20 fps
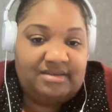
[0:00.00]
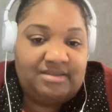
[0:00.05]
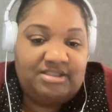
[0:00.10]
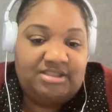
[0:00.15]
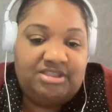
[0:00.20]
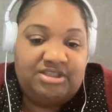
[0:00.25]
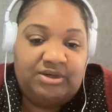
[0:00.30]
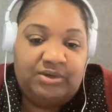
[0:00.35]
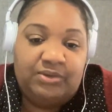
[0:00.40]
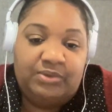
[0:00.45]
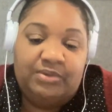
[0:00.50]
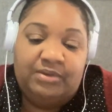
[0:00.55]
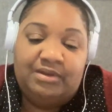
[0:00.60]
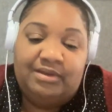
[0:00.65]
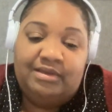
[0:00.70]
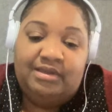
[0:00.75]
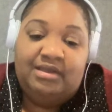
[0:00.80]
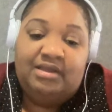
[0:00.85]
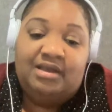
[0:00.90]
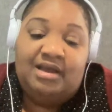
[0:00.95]
So
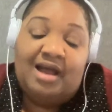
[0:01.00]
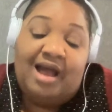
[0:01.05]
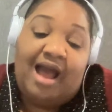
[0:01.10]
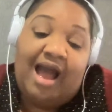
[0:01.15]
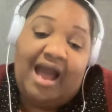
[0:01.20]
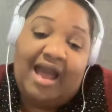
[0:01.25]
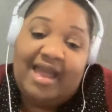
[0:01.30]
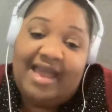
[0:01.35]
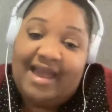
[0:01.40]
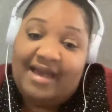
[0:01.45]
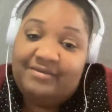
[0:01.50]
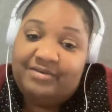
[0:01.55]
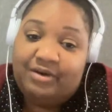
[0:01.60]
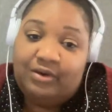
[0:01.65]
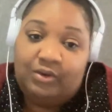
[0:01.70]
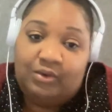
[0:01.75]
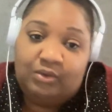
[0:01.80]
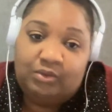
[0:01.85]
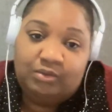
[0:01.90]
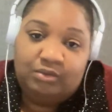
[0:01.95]
I have
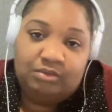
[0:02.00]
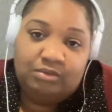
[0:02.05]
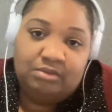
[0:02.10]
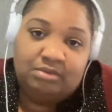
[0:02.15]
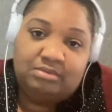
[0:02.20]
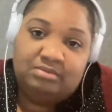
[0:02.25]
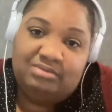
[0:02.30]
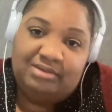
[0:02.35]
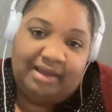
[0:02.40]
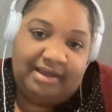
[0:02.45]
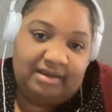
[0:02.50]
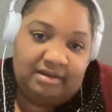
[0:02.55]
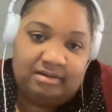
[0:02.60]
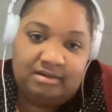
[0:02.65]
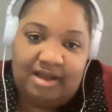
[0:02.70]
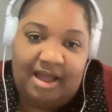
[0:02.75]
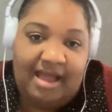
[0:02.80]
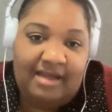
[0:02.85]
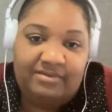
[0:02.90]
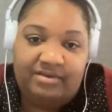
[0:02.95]

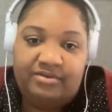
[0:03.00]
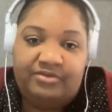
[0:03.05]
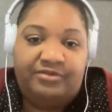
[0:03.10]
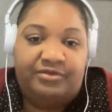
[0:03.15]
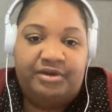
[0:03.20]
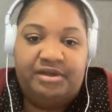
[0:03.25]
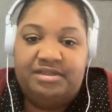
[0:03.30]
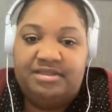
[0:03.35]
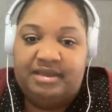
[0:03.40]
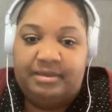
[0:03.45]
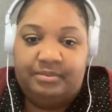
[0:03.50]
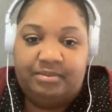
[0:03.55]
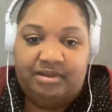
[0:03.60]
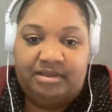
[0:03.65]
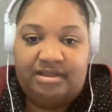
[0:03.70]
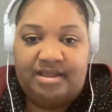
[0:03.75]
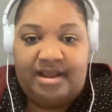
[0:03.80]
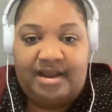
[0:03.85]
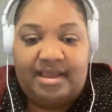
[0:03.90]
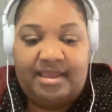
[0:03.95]
a free
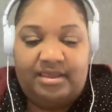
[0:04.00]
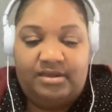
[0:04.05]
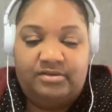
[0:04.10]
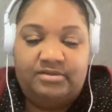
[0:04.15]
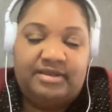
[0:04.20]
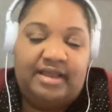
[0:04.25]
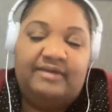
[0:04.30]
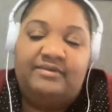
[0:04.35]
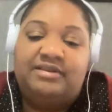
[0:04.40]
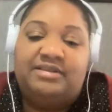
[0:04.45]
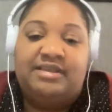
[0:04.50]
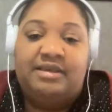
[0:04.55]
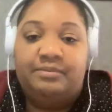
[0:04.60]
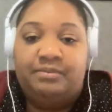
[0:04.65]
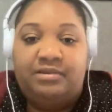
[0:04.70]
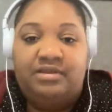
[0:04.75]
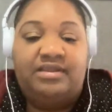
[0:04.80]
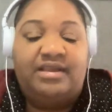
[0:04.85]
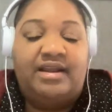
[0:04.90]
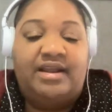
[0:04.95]
template that I use. I have a
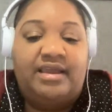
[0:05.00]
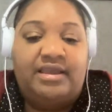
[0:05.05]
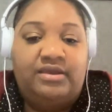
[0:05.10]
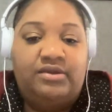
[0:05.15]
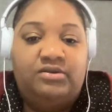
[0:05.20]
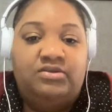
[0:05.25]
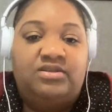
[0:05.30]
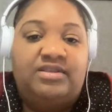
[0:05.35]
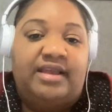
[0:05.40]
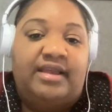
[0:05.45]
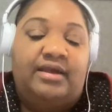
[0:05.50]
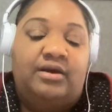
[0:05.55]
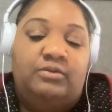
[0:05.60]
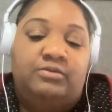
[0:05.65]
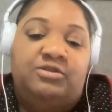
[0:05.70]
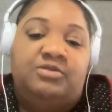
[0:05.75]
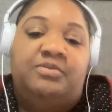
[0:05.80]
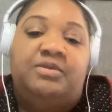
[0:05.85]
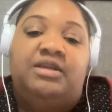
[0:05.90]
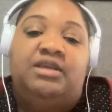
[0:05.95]
template that I use that
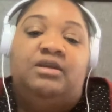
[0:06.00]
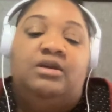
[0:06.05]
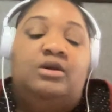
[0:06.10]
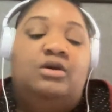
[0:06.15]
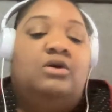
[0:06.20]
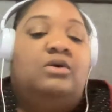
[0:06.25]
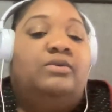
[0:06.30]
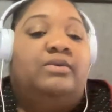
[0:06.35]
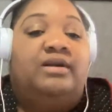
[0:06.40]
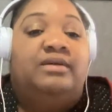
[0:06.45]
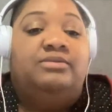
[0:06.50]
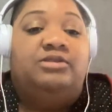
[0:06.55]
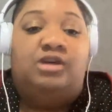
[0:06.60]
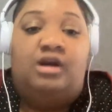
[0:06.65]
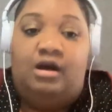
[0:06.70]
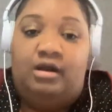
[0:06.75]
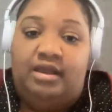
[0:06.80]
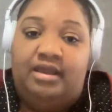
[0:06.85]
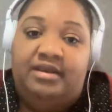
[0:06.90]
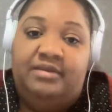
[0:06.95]
helps me when I'm
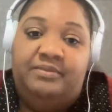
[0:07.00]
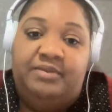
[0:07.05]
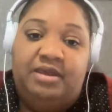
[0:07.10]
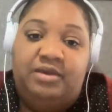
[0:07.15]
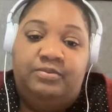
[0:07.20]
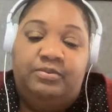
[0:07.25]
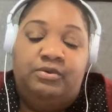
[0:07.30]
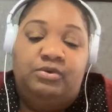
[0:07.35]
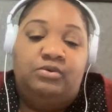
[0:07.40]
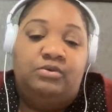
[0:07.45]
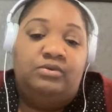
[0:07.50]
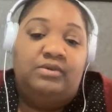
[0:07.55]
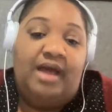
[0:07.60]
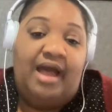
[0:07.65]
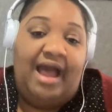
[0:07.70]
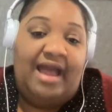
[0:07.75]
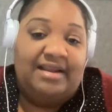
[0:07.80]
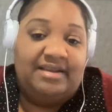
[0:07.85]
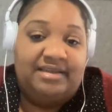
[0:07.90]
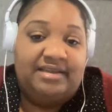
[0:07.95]
talking to people
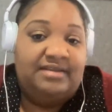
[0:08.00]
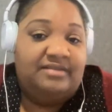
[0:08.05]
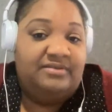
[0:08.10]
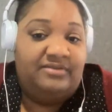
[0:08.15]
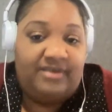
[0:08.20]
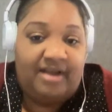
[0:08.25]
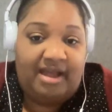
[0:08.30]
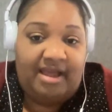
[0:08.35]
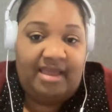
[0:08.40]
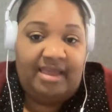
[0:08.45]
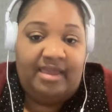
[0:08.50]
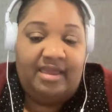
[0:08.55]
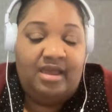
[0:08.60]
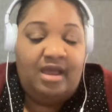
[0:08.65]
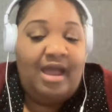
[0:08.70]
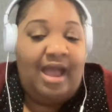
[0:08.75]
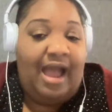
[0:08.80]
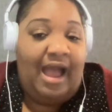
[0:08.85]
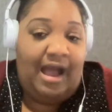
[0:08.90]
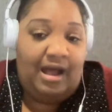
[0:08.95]
identify
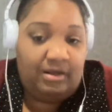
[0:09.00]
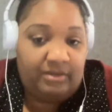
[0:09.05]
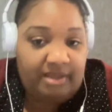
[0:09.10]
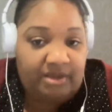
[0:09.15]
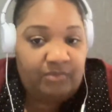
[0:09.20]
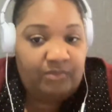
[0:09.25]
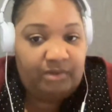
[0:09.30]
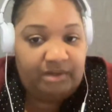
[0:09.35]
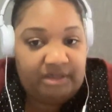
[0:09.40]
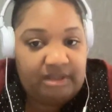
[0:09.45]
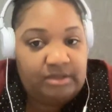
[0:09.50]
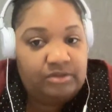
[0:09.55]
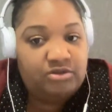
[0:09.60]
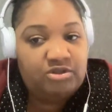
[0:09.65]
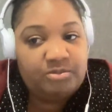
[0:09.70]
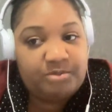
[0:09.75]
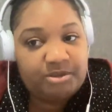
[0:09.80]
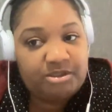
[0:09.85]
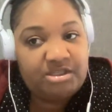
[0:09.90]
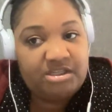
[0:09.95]
how they want to use
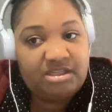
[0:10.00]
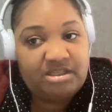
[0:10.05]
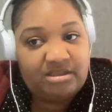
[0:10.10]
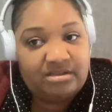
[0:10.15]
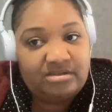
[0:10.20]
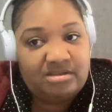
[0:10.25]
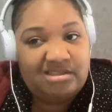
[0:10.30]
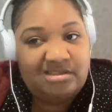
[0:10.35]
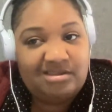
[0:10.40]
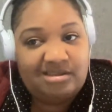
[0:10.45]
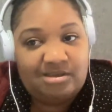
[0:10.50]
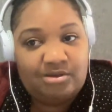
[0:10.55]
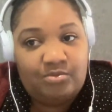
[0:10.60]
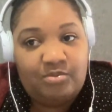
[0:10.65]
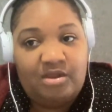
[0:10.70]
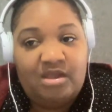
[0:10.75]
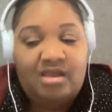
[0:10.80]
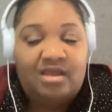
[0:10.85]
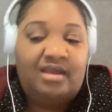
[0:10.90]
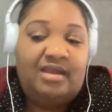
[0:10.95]
a particular system.
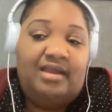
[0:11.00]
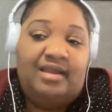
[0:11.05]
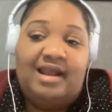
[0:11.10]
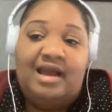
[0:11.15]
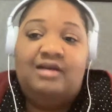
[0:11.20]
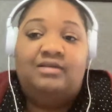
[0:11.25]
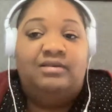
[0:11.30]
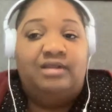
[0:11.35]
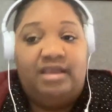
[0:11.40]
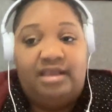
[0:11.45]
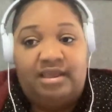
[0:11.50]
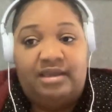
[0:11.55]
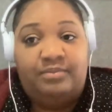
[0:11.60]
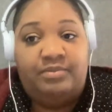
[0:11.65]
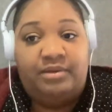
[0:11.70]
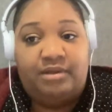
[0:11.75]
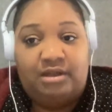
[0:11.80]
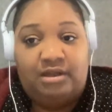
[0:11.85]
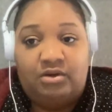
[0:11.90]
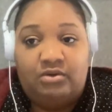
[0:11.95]
And I'll link it
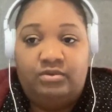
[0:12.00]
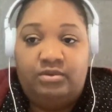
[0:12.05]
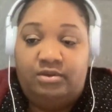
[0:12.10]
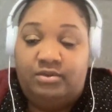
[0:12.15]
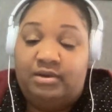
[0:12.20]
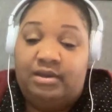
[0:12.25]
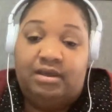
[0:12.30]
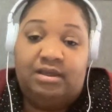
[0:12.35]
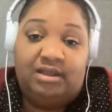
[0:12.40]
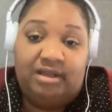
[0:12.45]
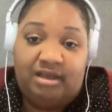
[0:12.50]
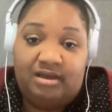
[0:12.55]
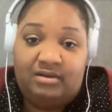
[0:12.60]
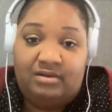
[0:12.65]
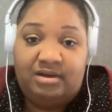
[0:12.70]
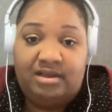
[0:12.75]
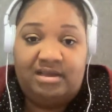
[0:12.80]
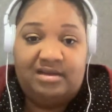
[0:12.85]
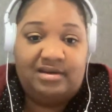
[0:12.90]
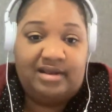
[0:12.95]
below. You can click
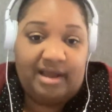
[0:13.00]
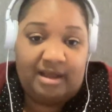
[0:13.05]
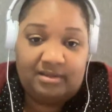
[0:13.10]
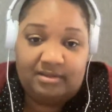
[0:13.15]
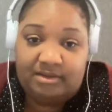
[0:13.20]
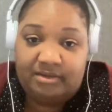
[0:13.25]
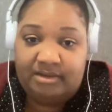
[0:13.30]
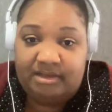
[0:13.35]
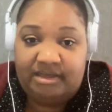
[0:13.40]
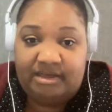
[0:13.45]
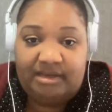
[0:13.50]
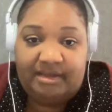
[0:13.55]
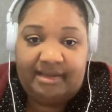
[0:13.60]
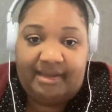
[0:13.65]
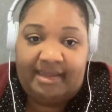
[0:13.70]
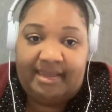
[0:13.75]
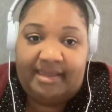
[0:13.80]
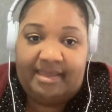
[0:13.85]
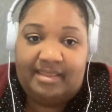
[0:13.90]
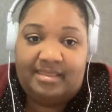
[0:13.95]
on it, download it,
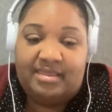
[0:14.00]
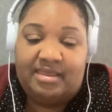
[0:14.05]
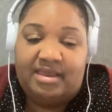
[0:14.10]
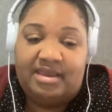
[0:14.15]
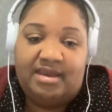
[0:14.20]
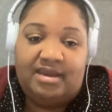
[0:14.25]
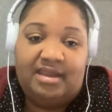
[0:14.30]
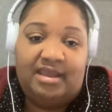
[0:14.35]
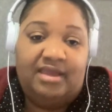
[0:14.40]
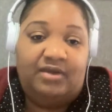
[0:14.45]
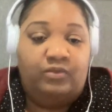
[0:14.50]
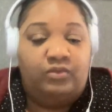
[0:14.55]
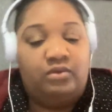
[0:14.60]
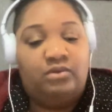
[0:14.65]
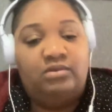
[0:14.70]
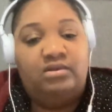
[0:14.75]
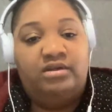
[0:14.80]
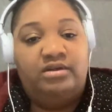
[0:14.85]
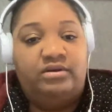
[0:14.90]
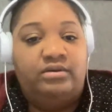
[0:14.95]
and then it
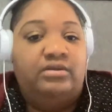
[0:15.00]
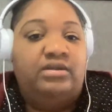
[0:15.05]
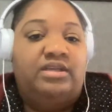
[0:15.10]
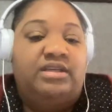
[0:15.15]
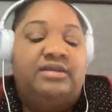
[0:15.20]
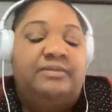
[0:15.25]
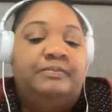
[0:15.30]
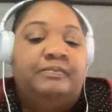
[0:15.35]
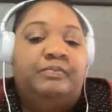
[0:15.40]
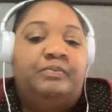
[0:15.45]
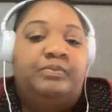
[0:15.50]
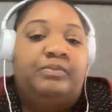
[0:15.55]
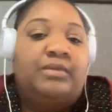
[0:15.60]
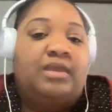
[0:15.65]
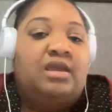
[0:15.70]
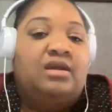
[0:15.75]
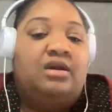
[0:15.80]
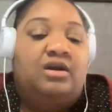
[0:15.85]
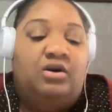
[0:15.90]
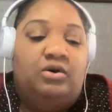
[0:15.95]
will literally
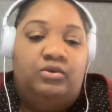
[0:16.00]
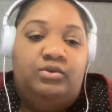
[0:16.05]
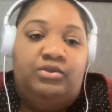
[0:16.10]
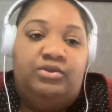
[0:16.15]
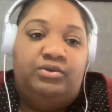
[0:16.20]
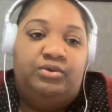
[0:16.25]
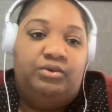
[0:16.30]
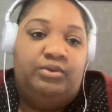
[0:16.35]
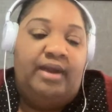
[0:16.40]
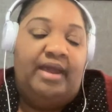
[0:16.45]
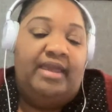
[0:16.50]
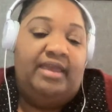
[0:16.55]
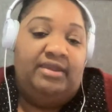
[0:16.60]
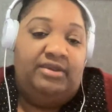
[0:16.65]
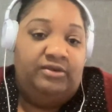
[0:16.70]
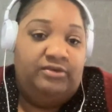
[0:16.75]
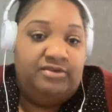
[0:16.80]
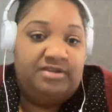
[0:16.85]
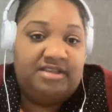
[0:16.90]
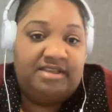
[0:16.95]
go through a
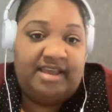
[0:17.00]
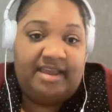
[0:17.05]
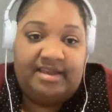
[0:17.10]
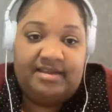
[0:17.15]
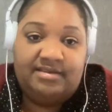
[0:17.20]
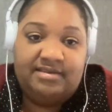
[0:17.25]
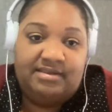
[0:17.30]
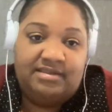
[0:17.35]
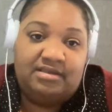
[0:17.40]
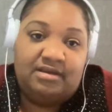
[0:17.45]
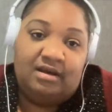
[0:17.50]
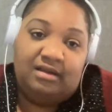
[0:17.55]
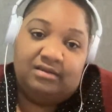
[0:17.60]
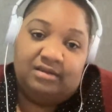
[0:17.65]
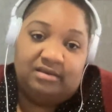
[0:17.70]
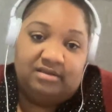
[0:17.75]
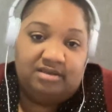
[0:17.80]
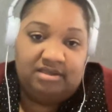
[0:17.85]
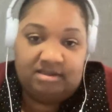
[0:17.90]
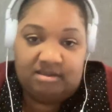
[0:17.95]
use case. It's called
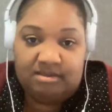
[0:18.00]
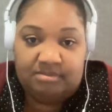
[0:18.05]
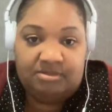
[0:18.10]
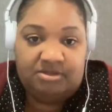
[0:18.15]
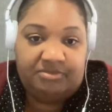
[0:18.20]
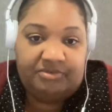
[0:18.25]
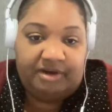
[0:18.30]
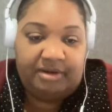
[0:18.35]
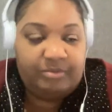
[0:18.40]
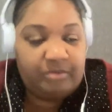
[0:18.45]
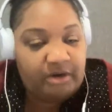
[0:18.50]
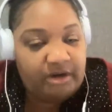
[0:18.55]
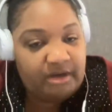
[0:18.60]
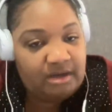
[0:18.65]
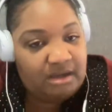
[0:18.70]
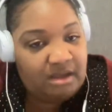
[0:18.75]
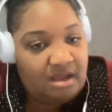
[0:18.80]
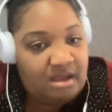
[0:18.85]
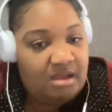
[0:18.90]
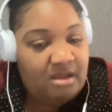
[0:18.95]
the systems
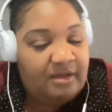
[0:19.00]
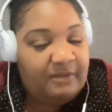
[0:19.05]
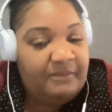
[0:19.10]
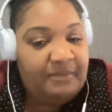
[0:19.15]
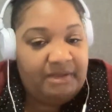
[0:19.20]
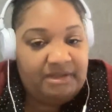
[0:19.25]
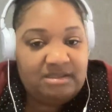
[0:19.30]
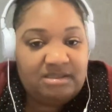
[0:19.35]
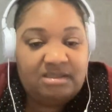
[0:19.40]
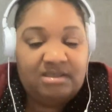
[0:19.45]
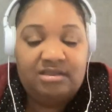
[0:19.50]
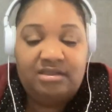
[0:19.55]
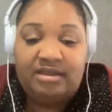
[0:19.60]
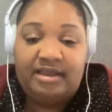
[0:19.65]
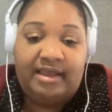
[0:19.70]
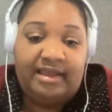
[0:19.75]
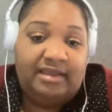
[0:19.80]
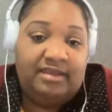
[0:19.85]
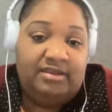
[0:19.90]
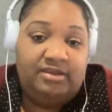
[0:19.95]
framework. Basically
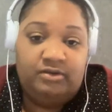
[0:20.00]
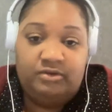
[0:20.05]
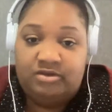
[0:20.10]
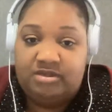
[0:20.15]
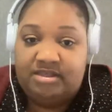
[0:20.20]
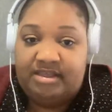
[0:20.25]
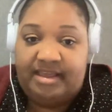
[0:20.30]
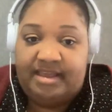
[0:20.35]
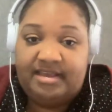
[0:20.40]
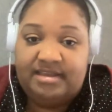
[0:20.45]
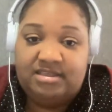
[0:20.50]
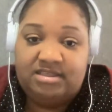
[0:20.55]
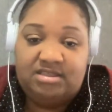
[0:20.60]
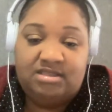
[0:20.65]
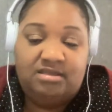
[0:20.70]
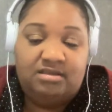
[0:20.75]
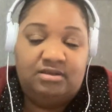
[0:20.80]
a use case.